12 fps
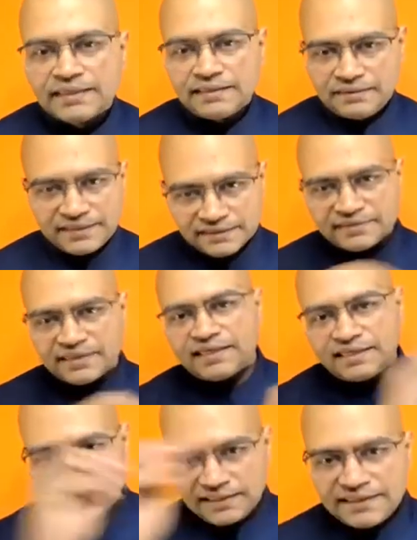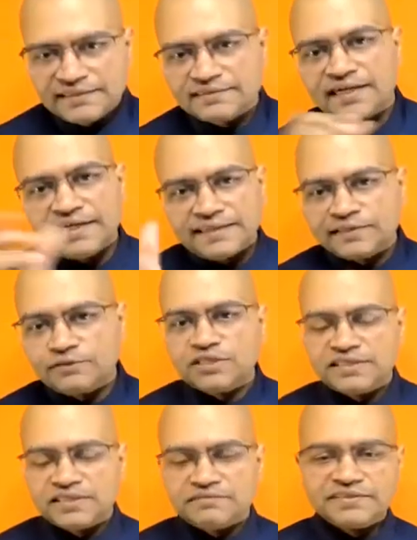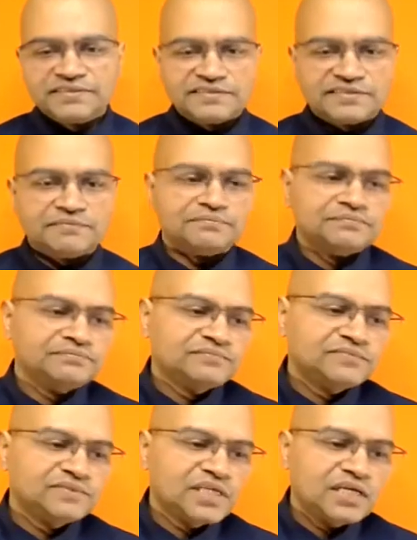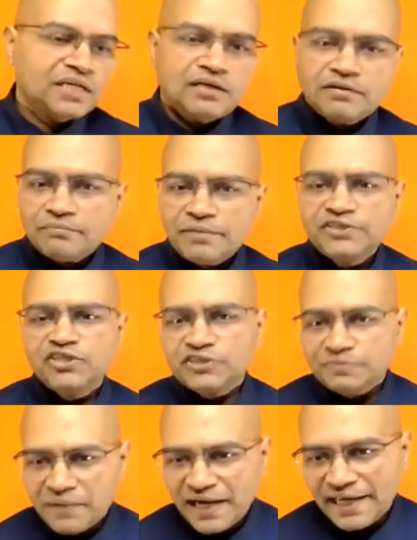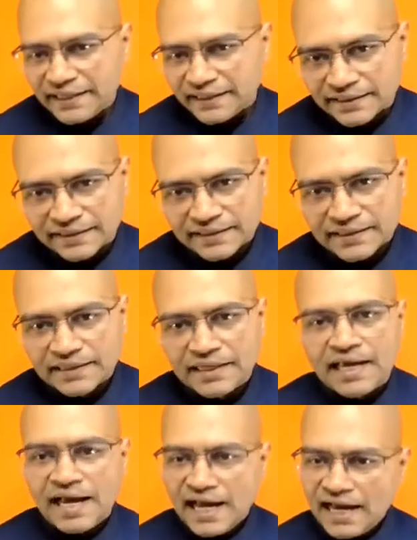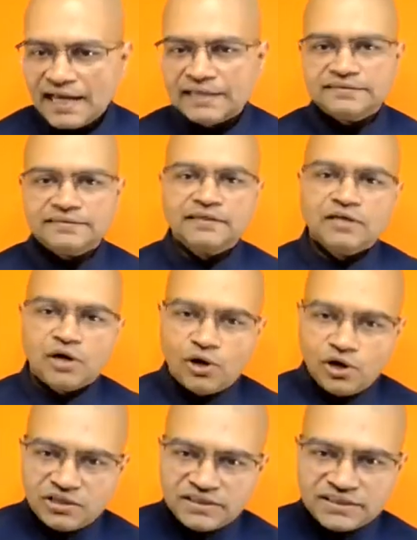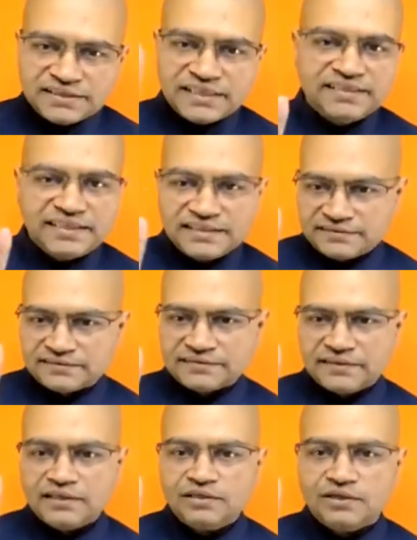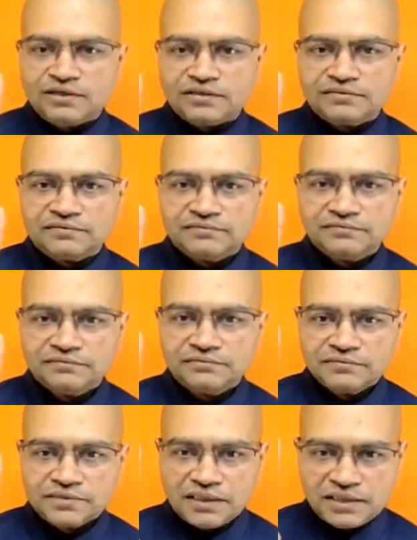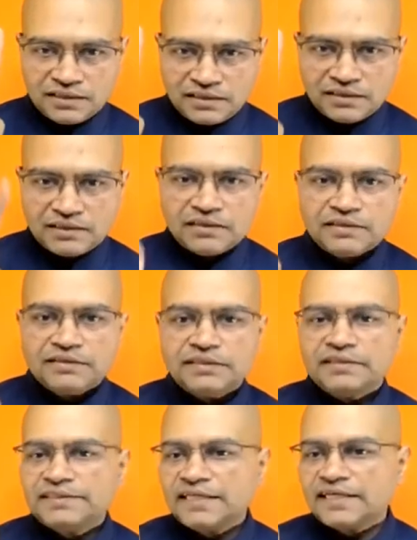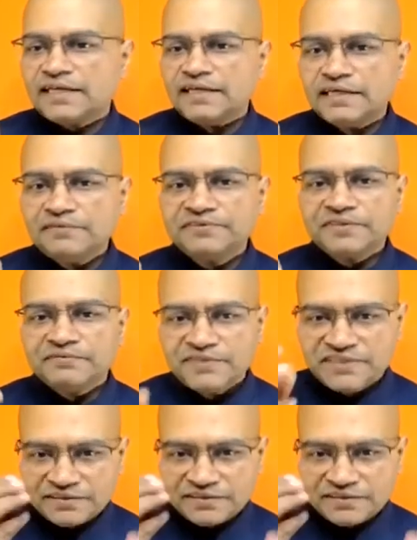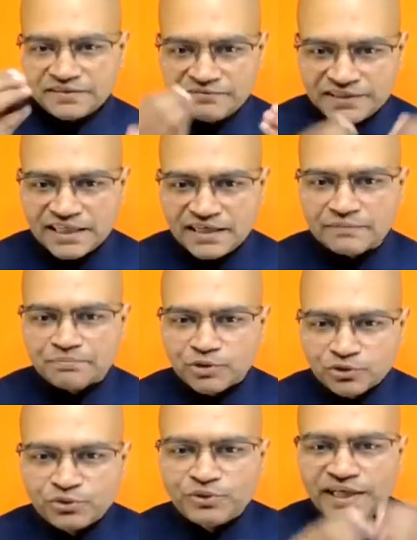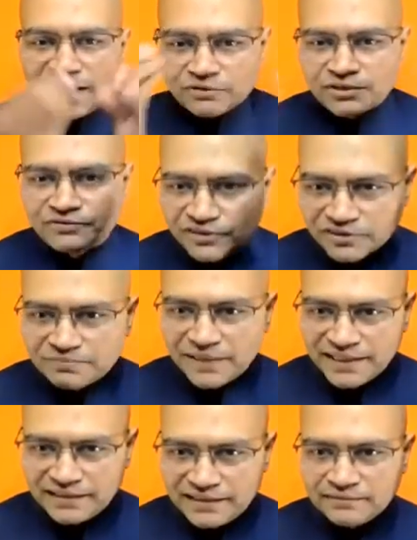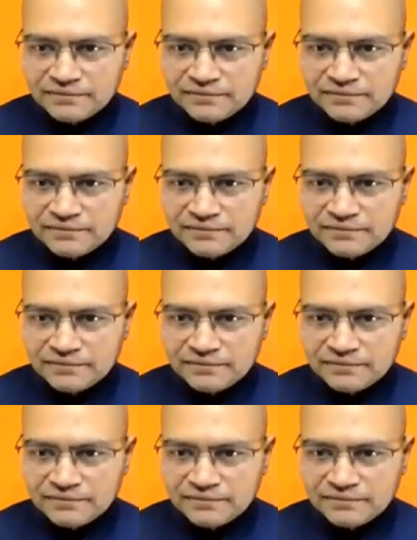it is related to the nervous system. But your spine has all the three things along. There are nerves which are protruding out of your spine.